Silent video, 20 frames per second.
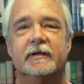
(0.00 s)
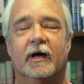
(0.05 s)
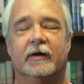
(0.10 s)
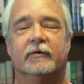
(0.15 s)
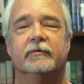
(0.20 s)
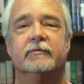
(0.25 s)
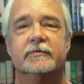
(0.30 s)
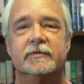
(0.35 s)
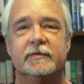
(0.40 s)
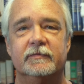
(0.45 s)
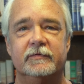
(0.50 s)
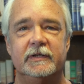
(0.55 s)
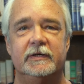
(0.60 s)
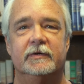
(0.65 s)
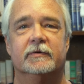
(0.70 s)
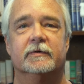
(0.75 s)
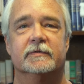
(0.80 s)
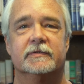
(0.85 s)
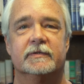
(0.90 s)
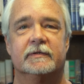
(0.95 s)
and hundreds of
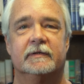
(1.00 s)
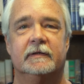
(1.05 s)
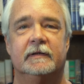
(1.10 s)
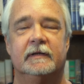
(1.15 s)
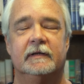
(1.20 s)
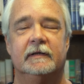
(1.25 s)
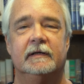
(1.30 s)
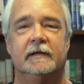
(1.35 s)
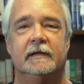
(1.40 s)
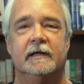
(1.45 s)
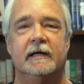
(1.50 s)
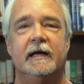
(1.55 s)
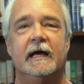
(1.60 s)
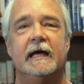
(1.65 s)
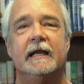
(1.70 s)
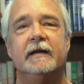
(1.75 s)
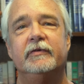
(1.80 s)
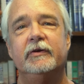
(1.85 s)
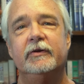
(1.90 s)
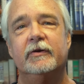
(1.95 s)
years.
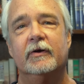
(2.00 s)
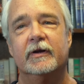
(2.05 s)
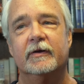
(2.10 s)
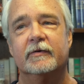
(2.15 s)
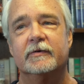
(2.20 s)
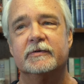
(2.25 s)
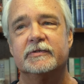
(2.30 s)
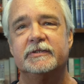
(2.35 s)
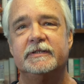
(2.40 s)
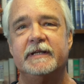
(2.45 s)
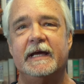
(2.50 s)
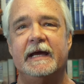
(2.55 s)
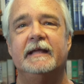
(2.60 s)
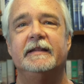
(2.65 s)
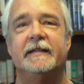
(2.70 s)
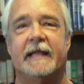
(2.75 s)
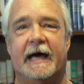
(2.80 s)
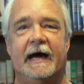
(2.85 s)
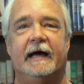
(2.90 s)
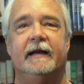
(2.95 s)
And if you don't
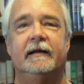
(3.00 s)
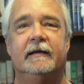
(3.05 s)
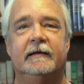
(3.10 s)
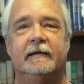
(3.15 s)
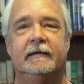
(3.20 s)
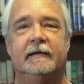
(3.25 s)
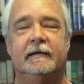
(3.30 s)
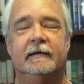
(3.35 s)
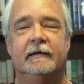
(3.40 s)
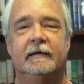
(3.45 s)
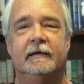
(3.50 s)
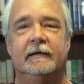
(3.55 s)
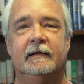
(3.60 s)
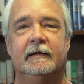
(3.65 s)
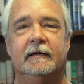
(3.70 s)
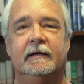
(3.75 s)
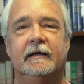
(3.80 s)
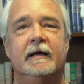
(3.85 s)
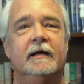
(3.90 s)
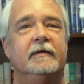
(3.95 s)
understand that,
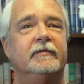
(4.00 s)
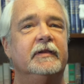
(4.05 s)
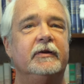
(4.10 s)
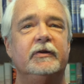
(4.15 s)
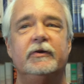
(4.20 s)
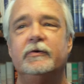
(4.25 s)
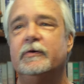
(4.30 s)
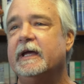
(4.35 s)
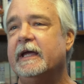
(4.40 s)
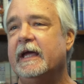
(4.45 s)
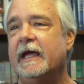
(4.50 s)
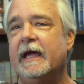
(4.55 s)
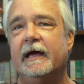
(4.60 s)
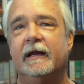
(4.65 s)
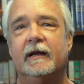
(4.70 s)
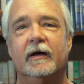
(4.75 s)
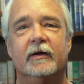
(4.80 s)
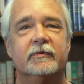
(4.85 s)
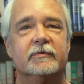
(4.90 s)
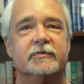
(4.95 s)
then you
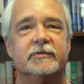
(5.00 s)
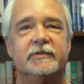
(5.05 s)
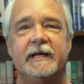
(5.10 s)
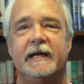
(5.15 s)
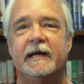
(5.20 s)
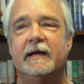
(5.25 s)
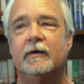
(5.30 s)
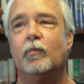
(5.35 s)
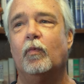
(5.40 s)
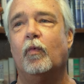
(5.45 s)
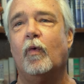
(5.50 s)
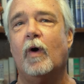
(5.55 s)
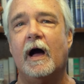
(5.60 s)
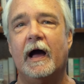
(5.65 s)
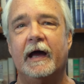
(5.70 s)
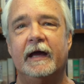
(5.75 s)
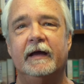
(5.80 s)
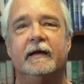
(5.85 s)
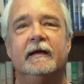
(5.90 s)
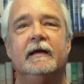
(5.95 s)
can't understand
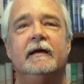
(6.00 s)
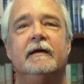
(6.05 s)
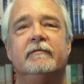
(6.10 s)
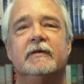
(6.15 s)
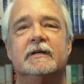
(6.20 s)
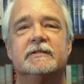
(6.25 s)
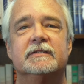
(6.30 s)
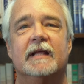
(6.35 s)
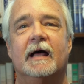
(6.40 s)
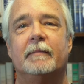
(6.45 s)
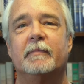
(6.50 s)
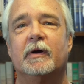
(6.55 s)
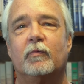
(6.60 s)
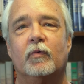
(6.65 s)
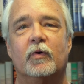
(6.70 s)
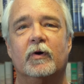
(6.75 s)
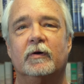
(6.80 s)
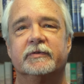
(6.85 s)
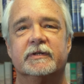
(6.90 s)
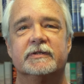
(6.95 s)
why the Islamic
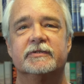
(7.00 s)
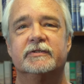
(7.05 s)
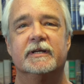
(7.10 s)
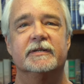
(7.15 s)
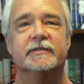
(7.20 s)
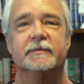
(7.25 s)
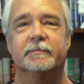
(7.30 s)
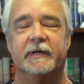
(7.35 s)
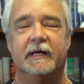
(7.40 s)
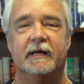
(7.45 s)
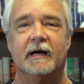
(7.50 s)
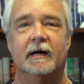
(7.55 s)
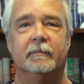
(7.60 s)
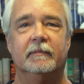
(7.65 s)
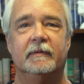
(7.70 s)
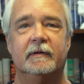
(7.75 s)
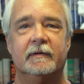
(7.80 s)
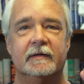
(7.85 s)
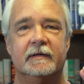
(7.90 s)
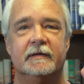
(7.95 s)
world just doesn't
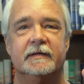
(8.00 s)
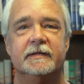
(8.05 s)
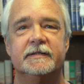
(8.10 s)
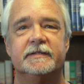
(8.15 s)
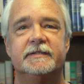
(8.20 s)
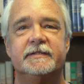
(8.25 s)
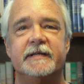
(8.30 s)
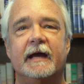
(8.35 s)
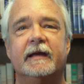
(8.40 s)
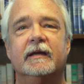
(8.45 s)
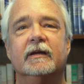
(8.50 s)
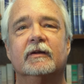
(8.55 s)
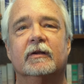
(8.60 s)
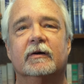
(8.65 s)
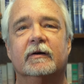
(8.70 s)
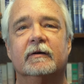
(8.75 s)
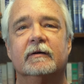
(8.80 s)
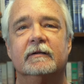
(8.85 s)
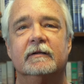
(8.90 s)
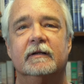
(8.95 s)
become
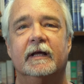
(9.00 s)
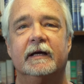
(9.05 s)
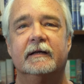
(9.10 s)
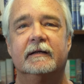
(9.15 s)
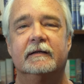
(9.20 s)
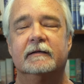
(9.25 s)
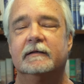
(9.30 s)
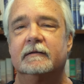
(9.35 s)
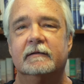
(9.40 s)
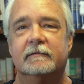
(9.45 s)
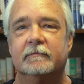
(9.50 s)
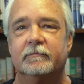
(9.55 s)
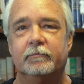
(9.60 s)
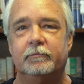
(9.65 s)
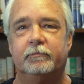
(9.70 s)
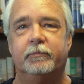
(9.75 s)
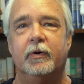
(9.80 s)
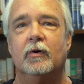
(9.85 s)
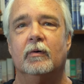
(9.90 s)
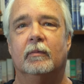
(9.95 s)
secular. Like,
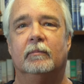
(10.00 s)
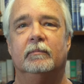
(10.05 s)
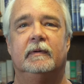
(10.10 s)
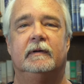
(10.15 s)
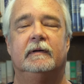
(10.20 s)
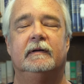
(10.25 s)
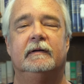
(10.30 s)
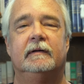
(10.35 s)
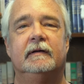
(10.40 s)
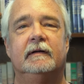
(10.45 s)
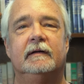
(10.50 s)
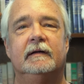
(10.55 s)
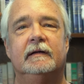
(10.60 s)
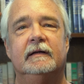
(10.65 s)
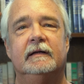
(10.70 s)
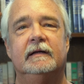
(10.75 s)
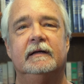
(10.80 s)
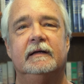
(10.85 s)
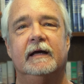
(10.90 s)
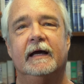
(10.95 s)
boom,
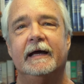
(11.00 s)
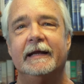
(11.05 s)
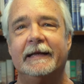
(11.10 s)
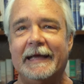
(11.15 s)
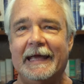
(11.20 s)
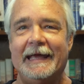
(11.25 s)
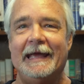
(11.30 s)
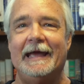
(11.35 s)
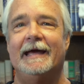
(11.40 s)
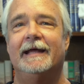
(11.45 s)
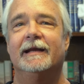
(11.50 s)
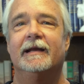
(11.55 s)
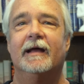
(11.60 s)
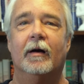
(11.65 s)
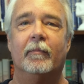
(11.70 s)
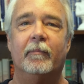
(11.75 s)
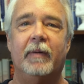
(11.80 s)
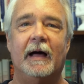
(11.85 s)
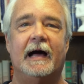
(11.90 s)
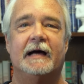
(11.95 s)
it can't
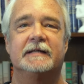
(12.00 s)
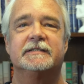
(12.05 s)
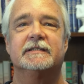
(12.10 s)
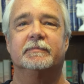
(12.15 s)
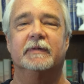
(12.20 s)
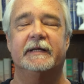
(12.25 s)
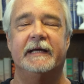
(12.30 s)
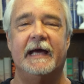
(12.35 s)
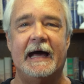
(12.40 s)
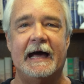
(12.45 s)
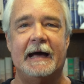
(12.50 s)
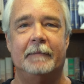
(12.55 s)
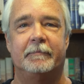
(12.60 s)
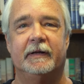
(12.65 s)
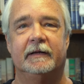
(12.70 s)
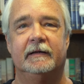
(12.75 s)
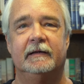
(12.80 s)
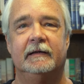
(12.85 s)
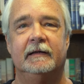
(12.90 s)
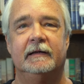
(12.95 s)
possibly
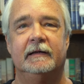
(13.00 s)
happen.